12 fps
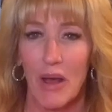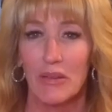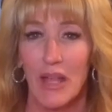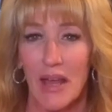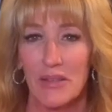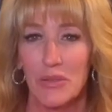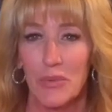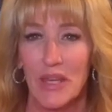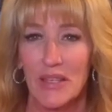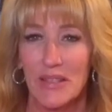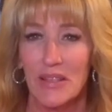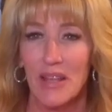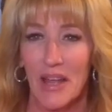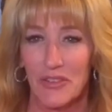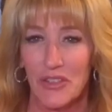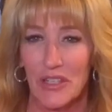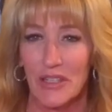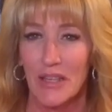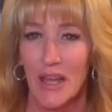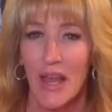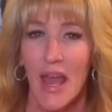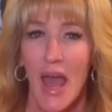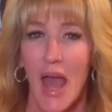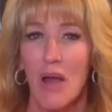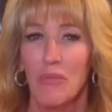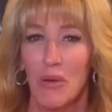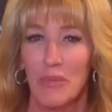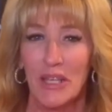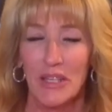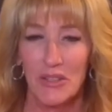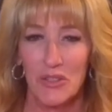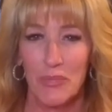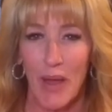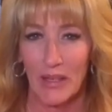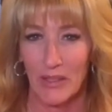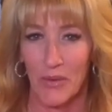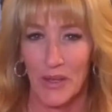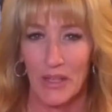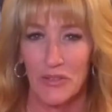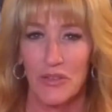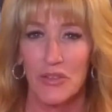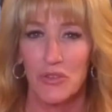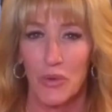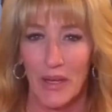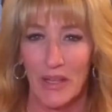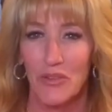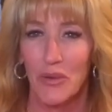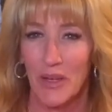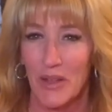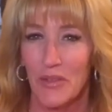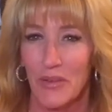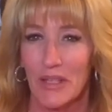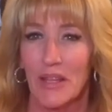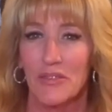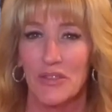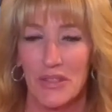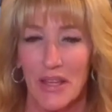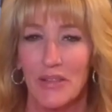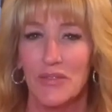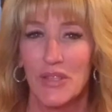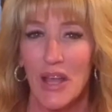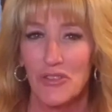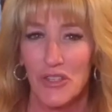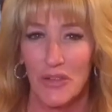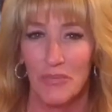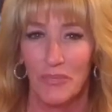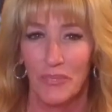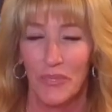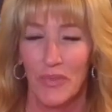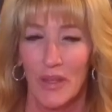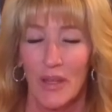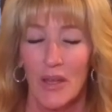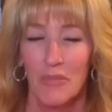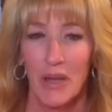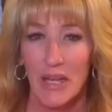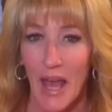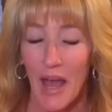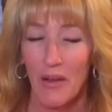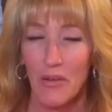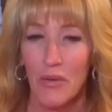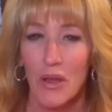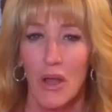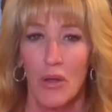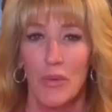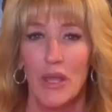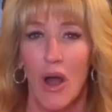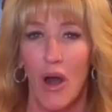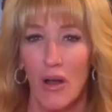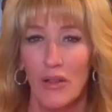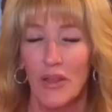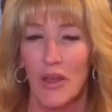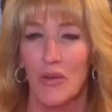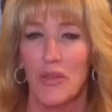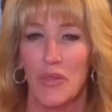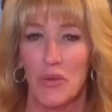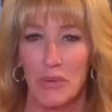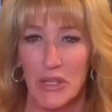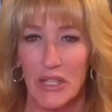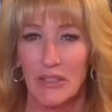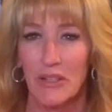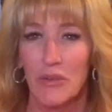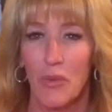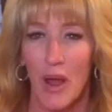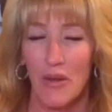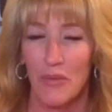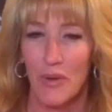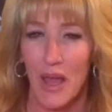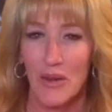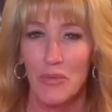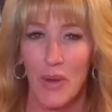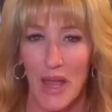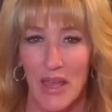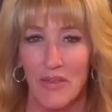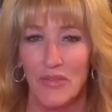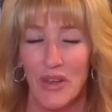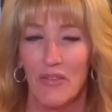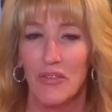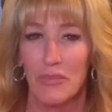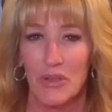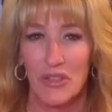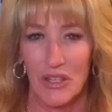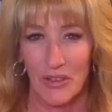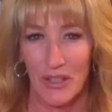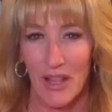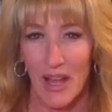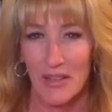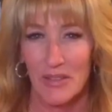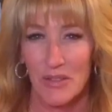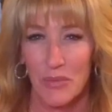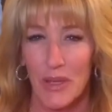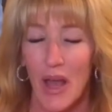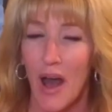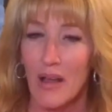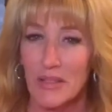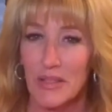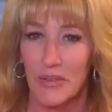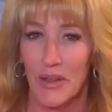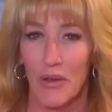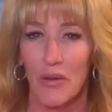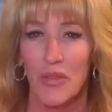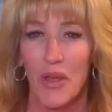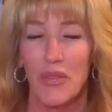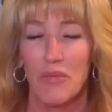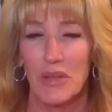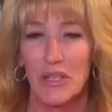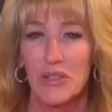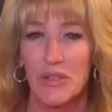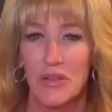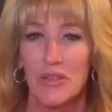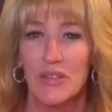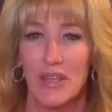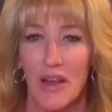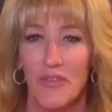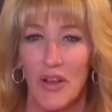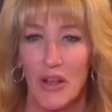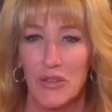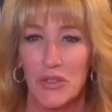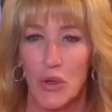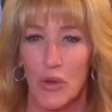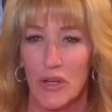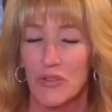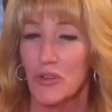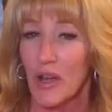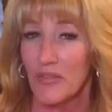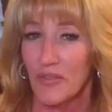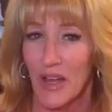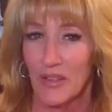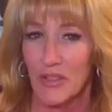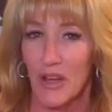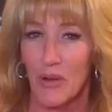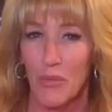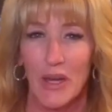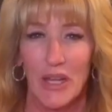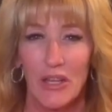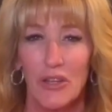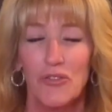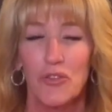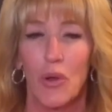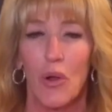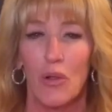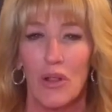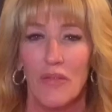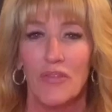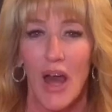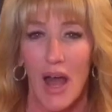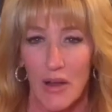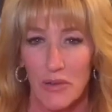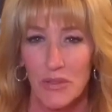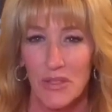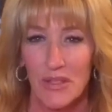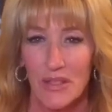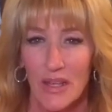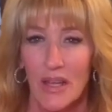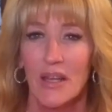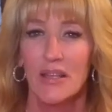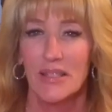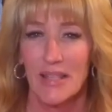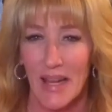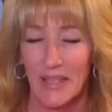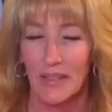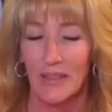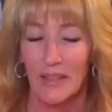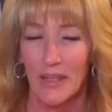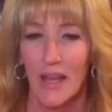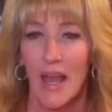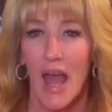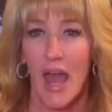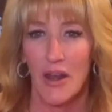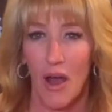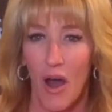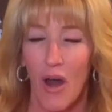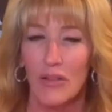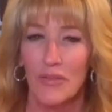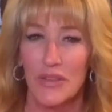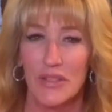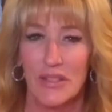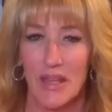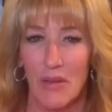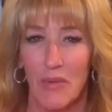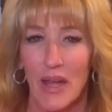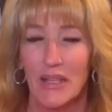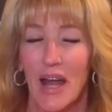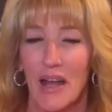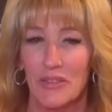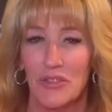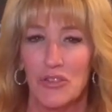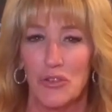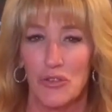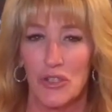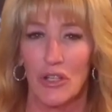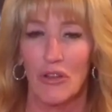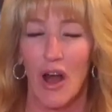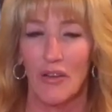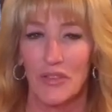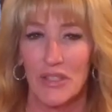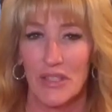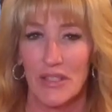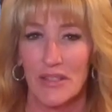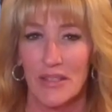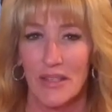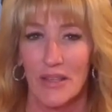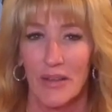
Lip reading: about last week's election and what we can expect going into the 2023 legislative session. By now, we all know that the predicted red wave never materialized. We also know that the Minnesota DFL scored a trifecta, winning control of the House, Senate, and all of the statewide constitutional offices.